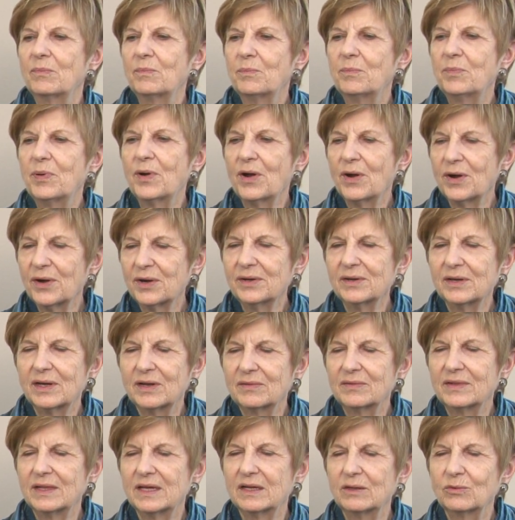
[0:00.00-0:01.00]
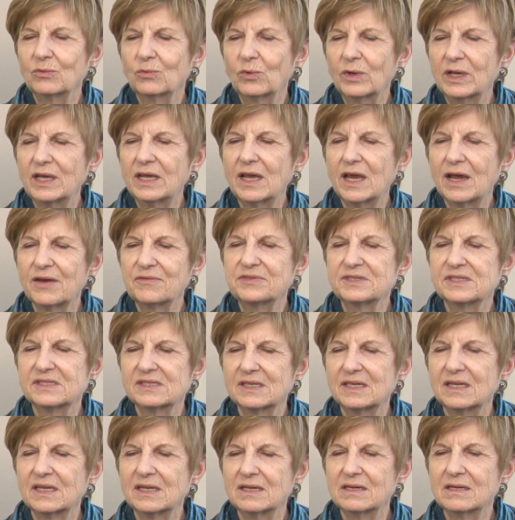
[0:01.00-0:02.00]
part that we have
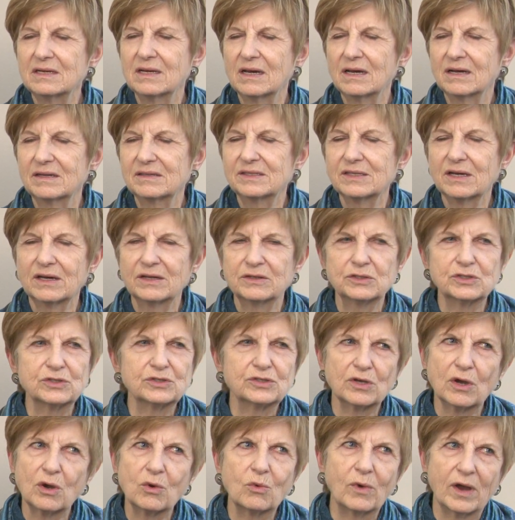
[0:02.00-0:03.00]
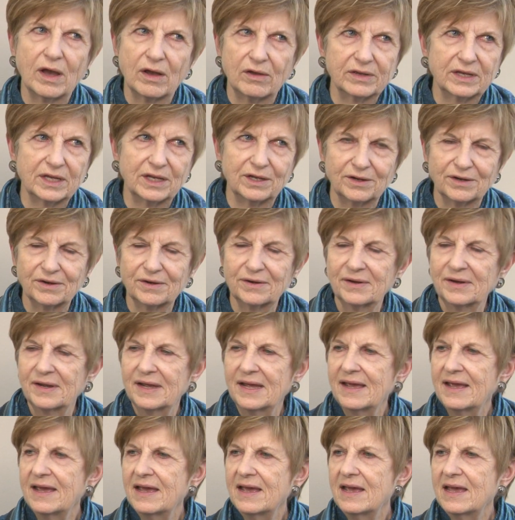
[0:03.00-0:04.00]
seen done so well here
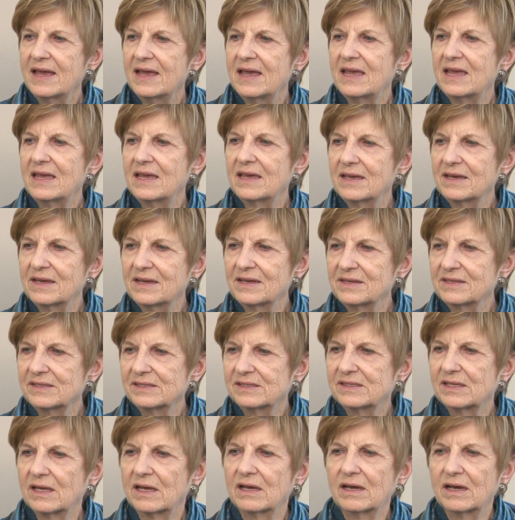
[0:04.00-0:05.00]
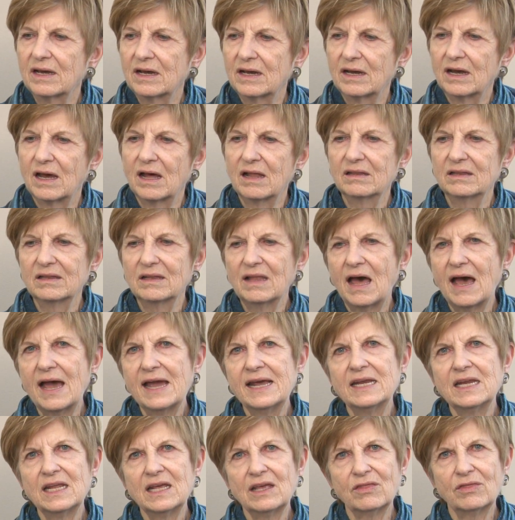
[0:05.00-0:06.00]
is
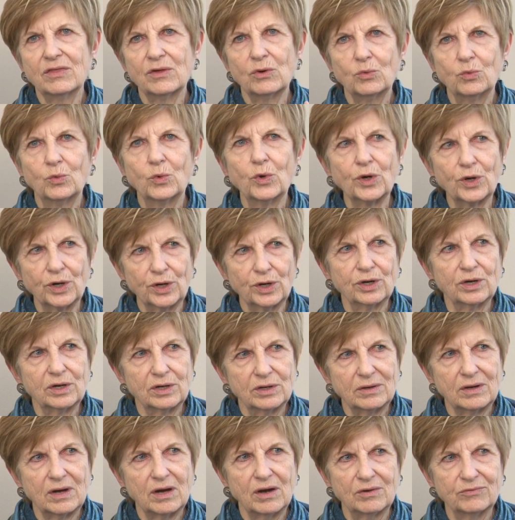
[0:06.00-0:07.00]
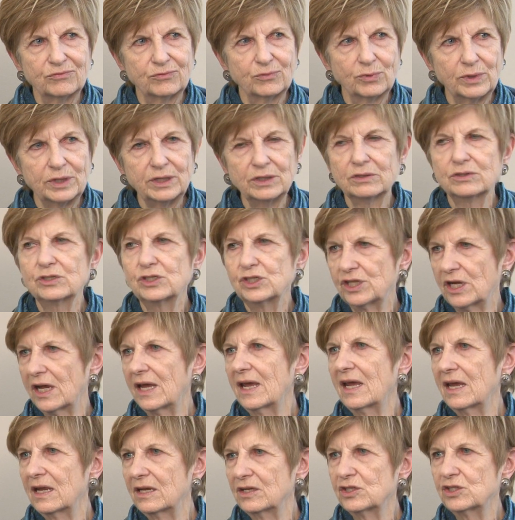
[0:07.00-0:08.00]
aligning the work of real
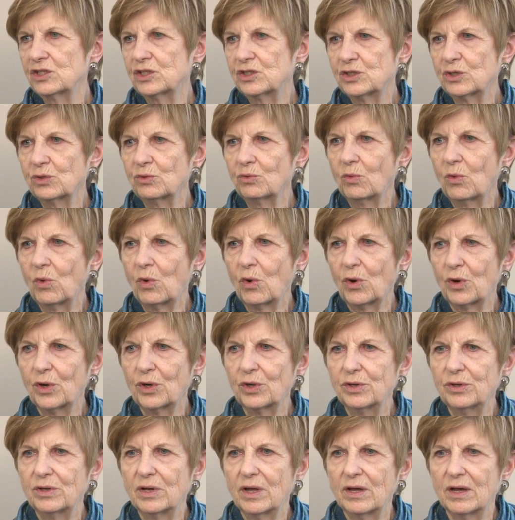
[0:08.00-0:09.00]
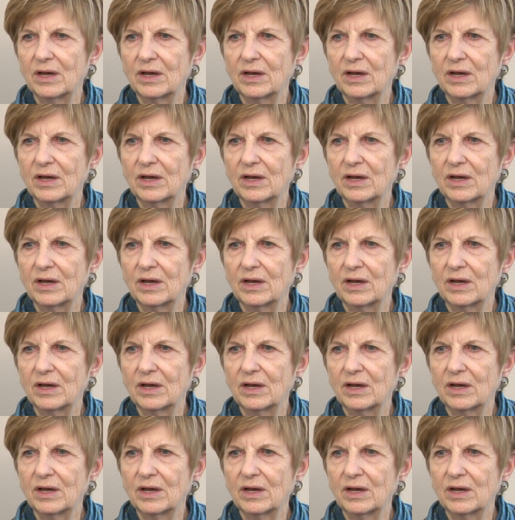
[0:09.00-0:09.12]
change toward